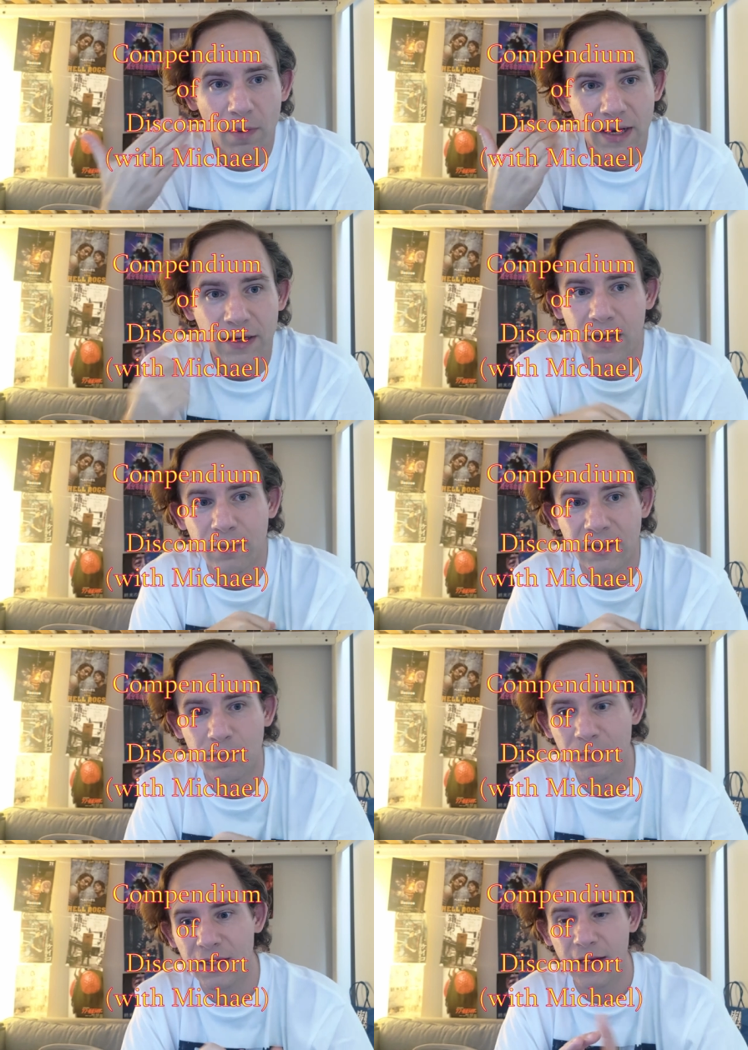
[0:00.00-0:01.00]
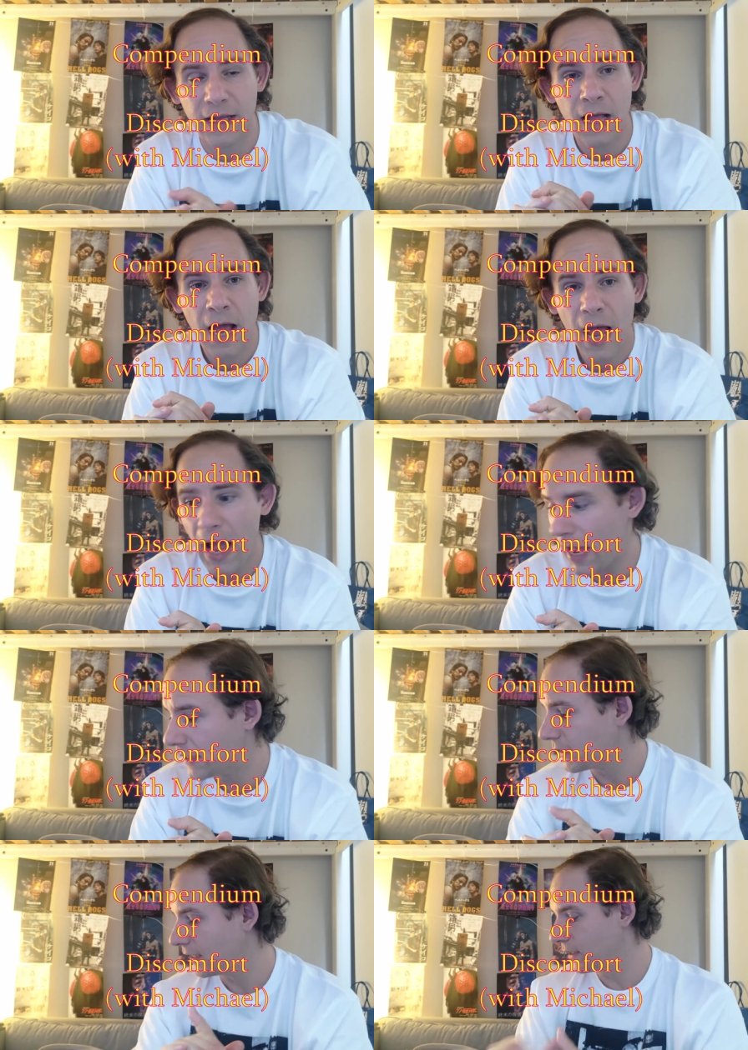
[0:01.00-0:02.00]
My name is Michael,
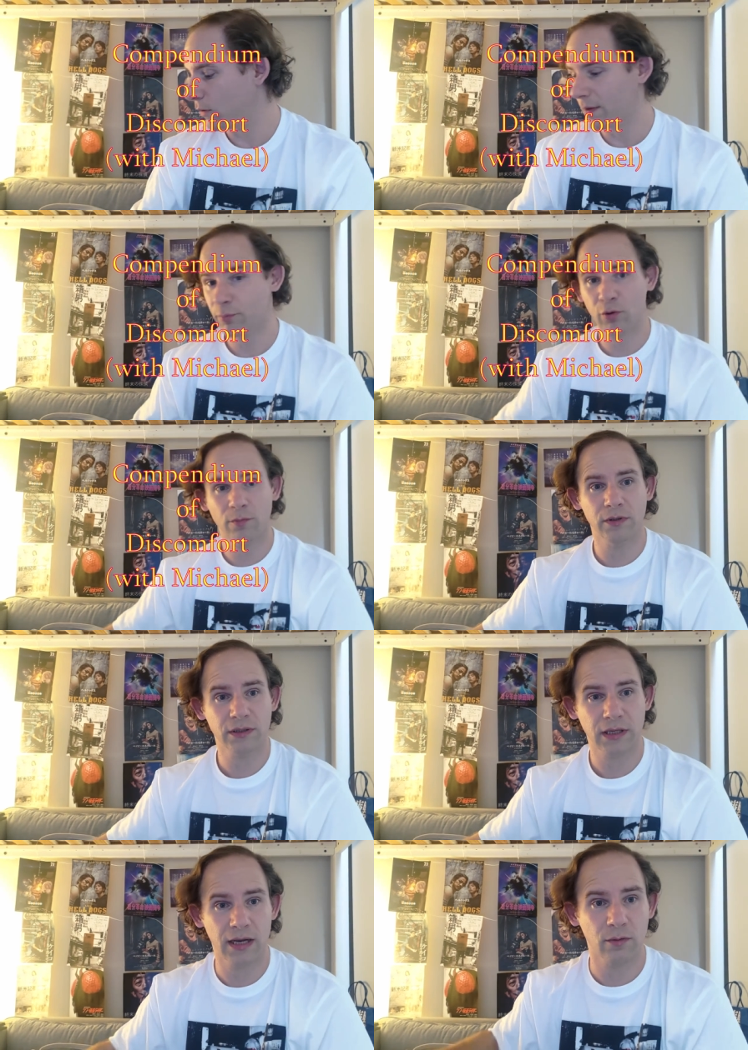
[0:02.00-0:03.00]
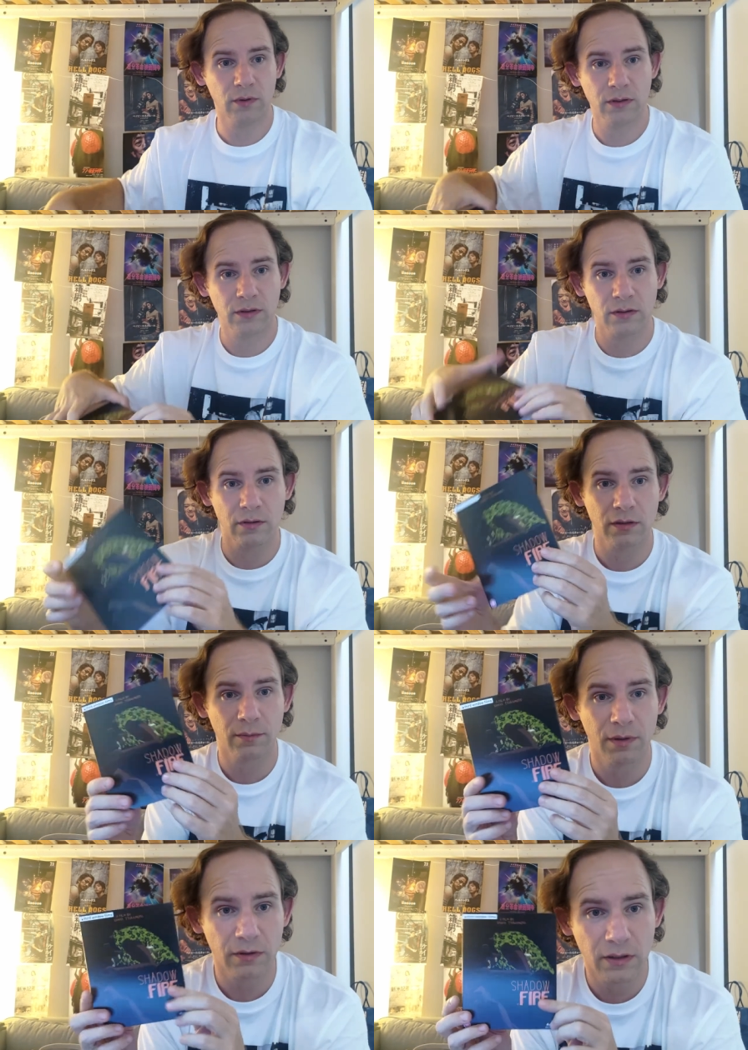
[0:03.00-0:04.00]
and I know I promised I would talk
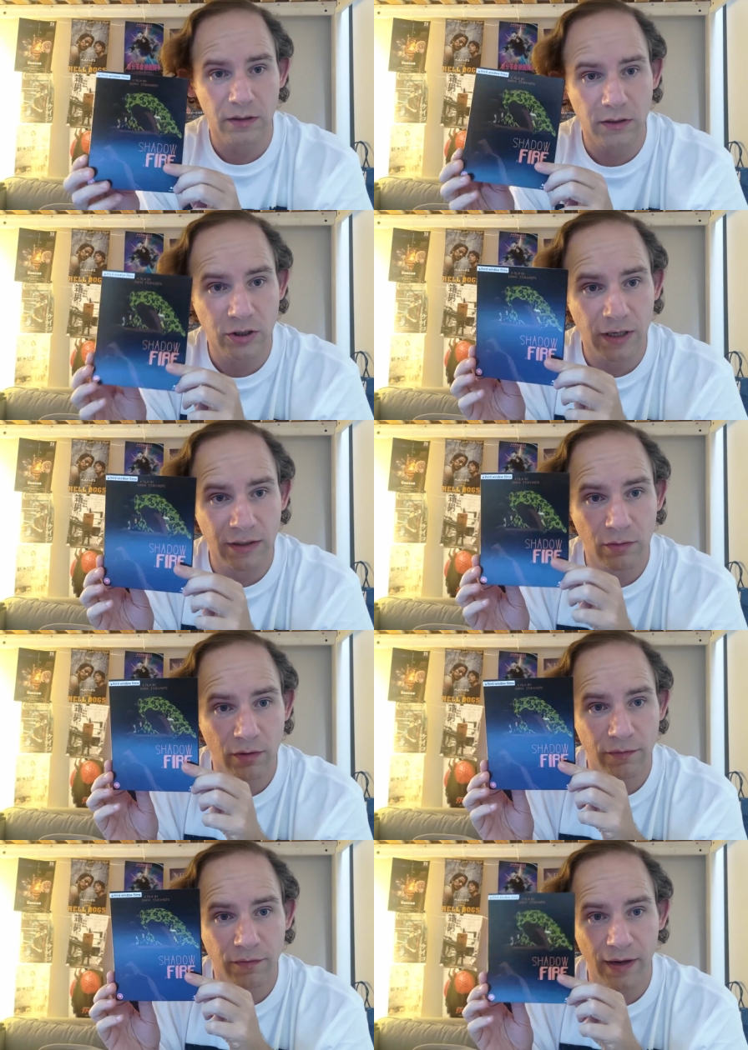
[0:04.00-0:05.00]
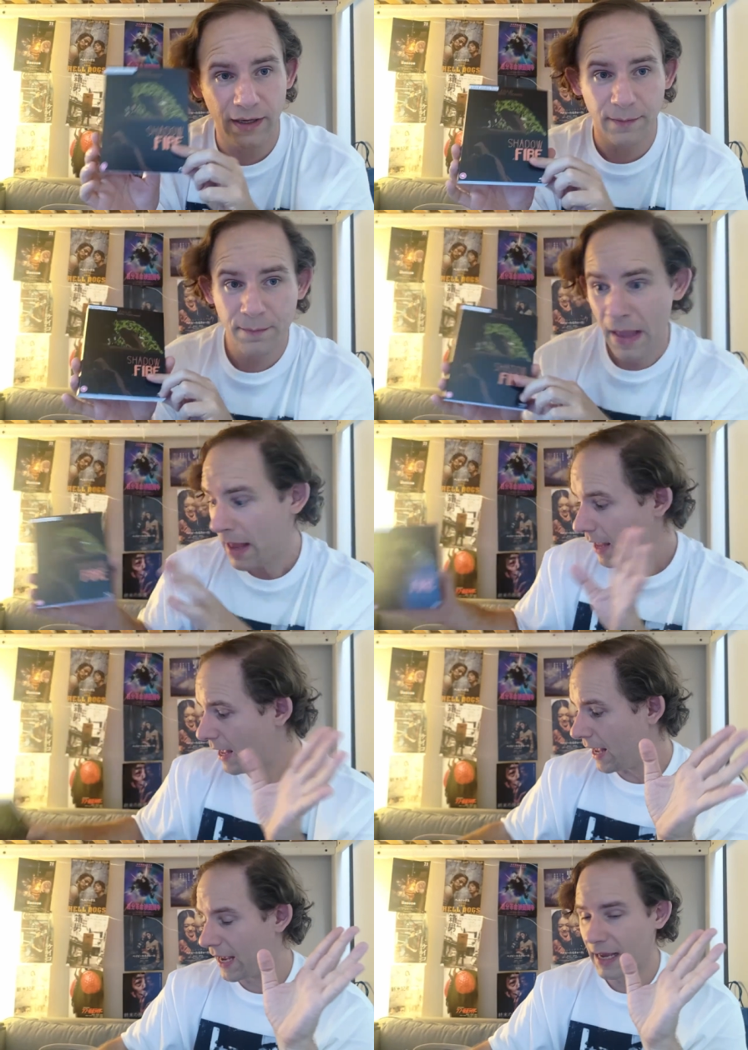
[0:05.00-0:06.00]
about Shadow of Fire,
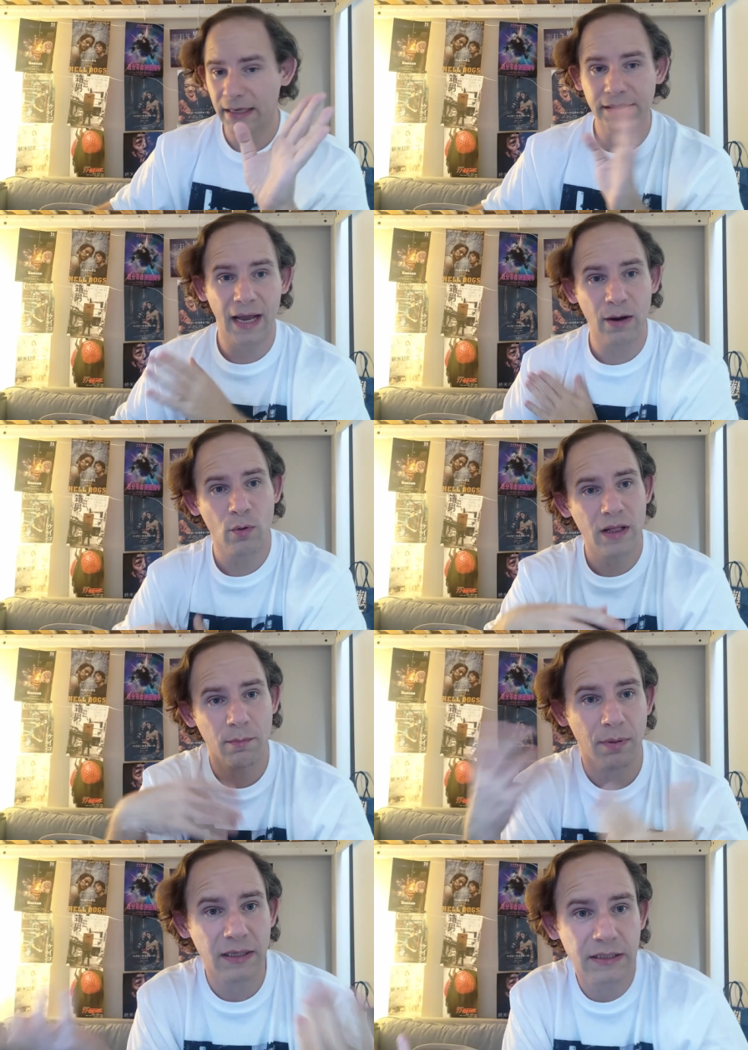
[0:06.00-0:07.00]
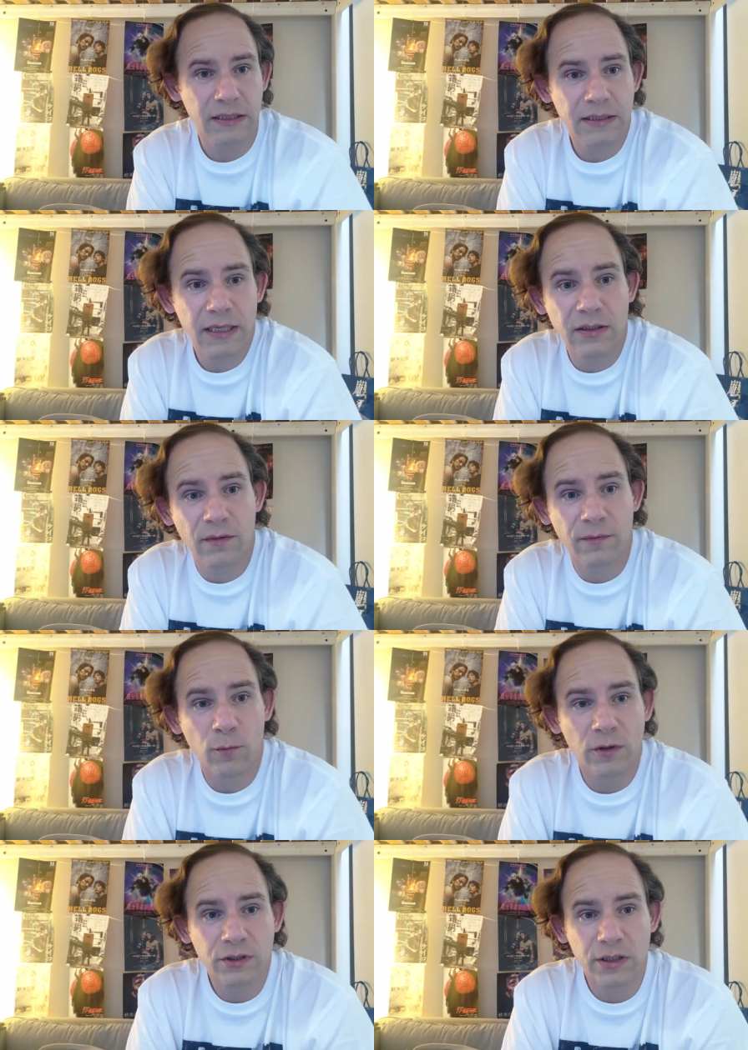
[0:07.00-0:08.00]
and I will, but instead of
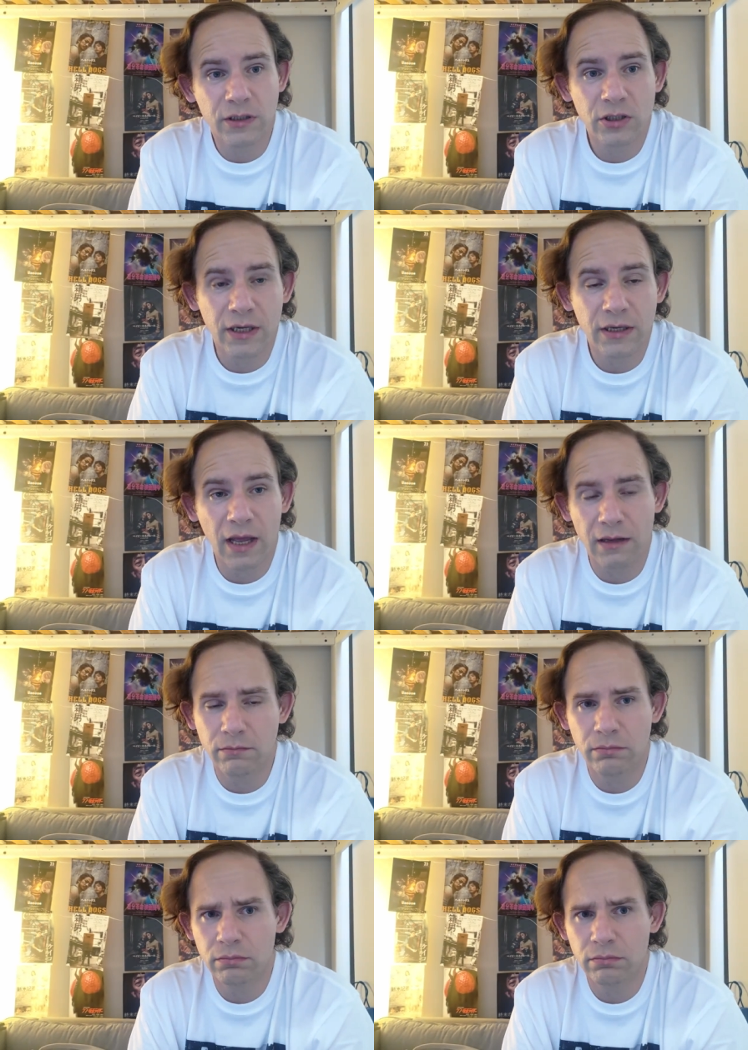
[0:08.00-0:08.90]
watching Shadow. Uh,